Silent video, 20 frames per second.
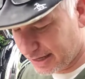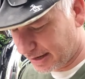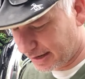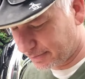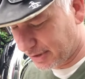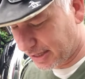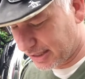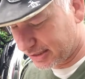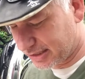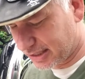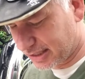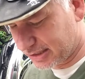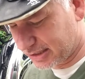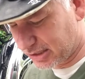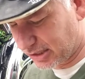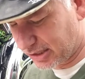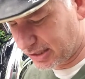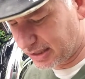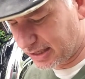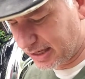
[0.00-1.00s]
I'm guessing it's
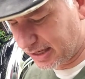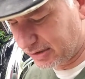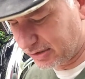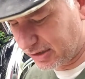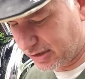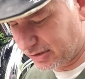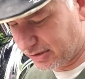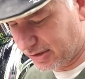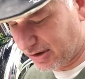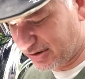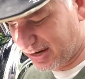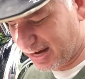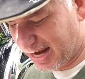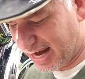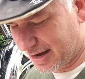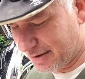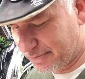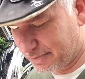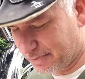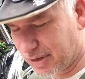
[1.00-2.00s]
looking like right around an
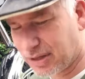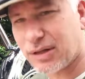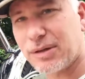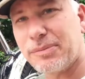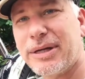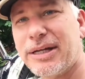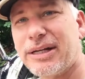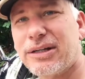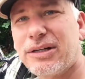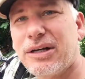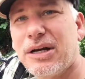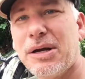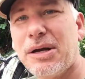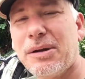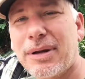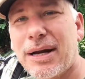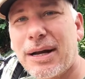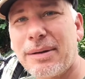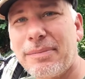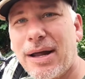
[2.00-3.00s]
8mm,
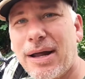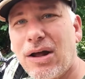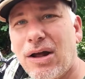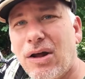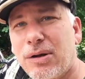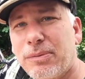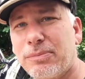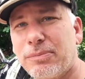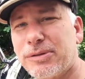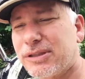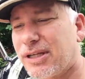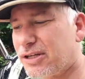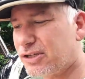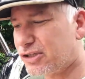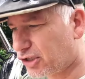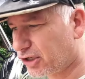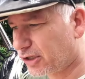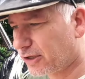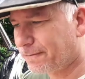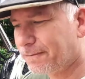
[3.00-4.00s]
but I'm not 100%
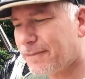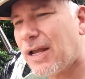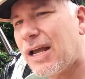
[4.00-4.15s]
sure.